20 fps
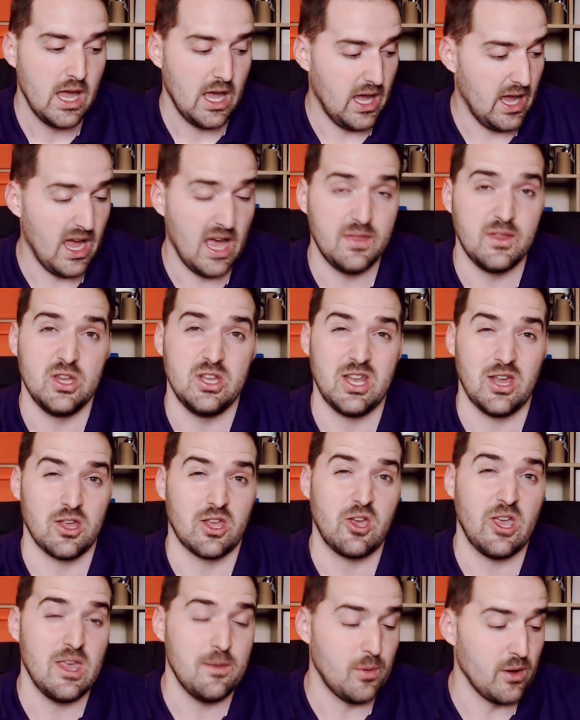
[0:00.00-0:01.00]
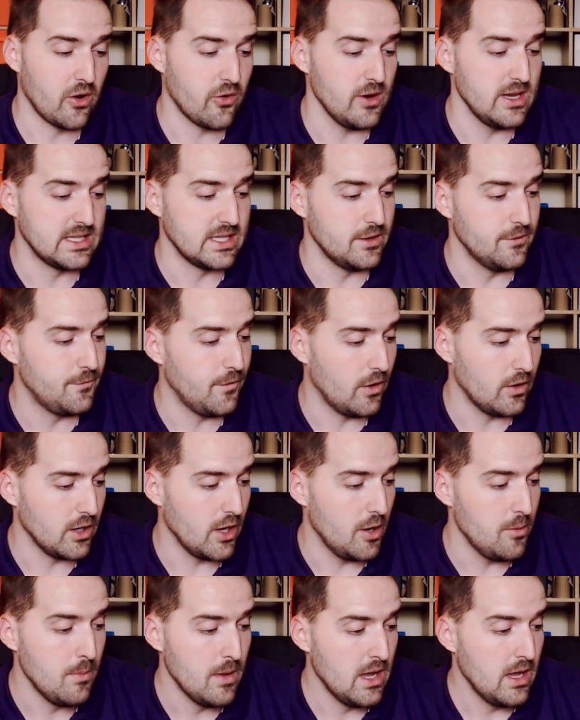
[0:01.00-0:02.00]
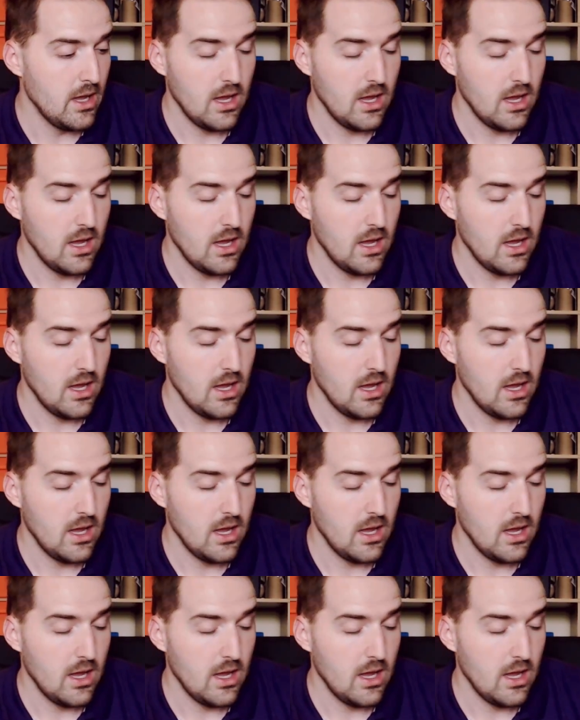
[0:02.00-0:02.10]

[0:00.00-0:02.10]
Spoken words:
And that you don't keep increasing the volume.